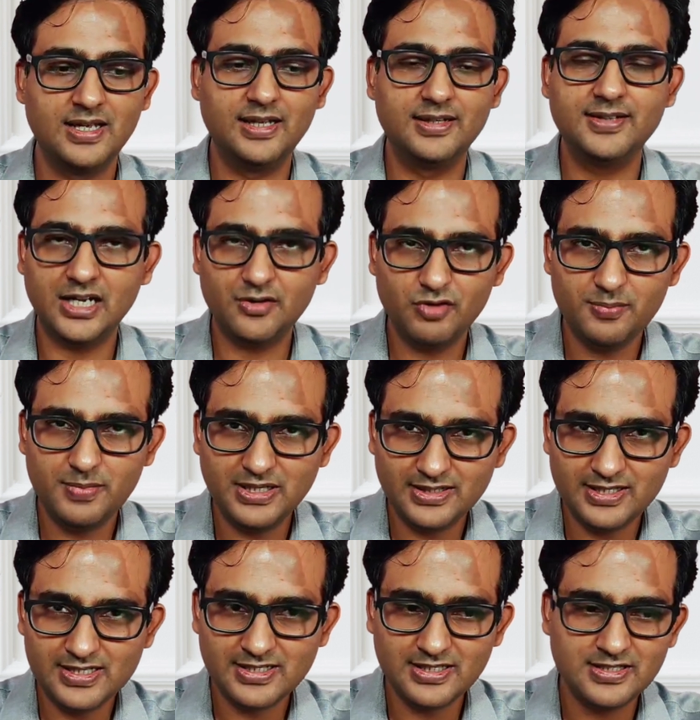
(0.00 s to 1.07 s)
That will make
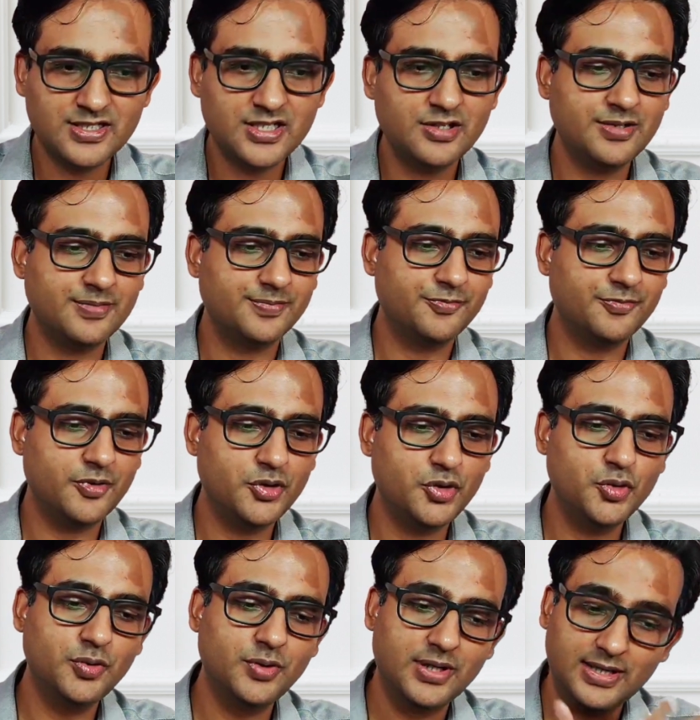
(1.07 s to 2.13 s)
things easier for
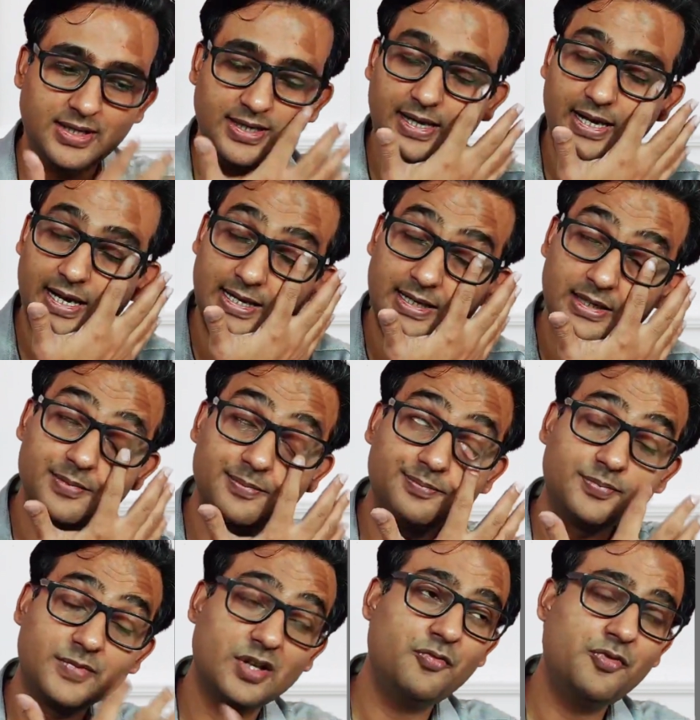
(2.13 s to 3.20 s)
you, and
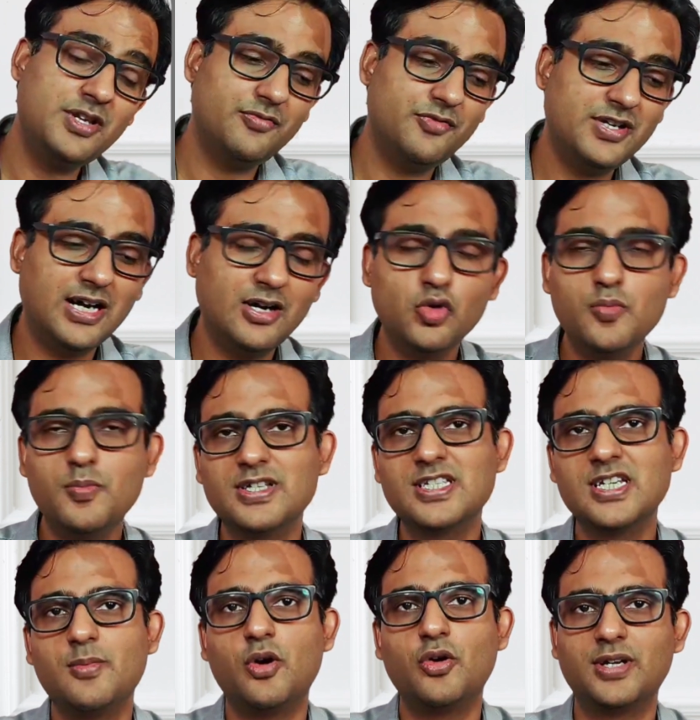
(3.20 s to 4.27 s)
we, we can't do much
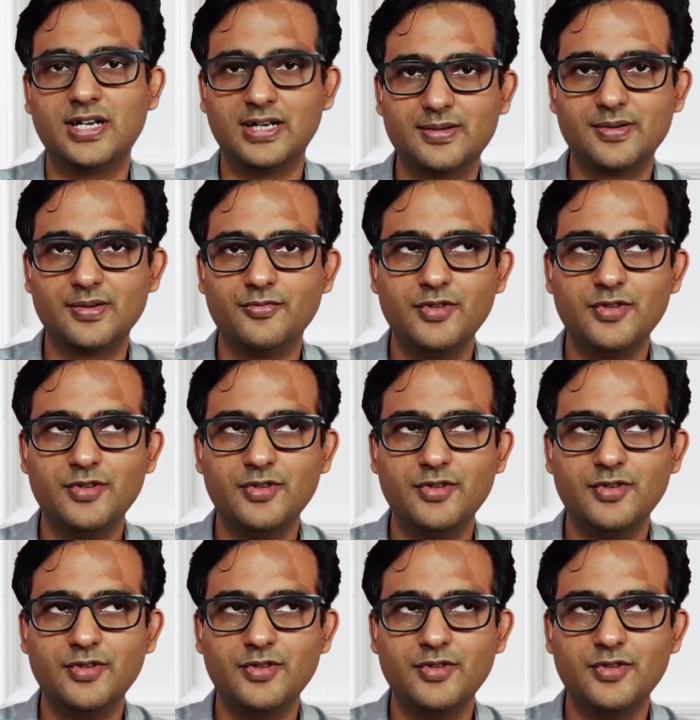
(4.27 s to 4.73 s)
about it.